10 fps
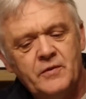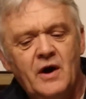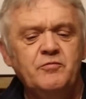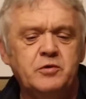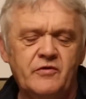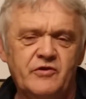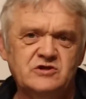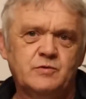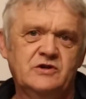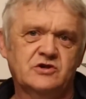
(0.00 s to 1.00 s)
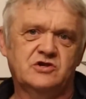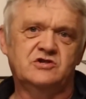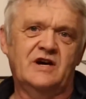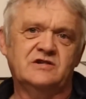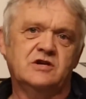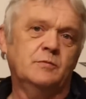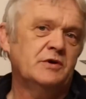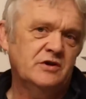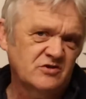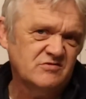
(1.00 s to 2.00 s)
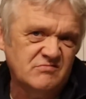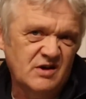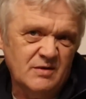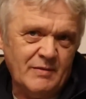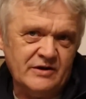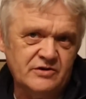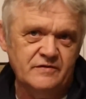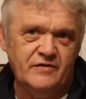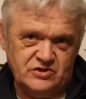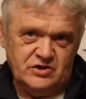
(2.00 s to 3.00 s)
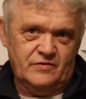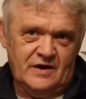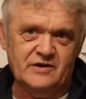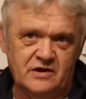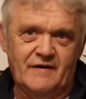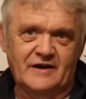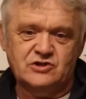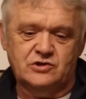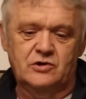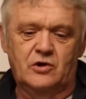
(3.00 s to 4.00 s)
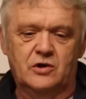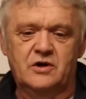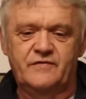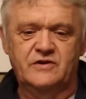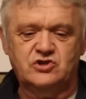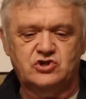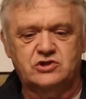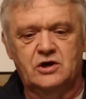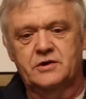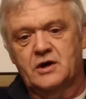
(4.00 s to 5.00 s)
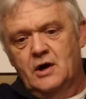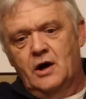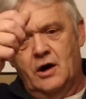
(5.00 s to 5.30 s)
Now I've put it this way just to test it, but it doesn't really matter if it's in that direction or if it's stood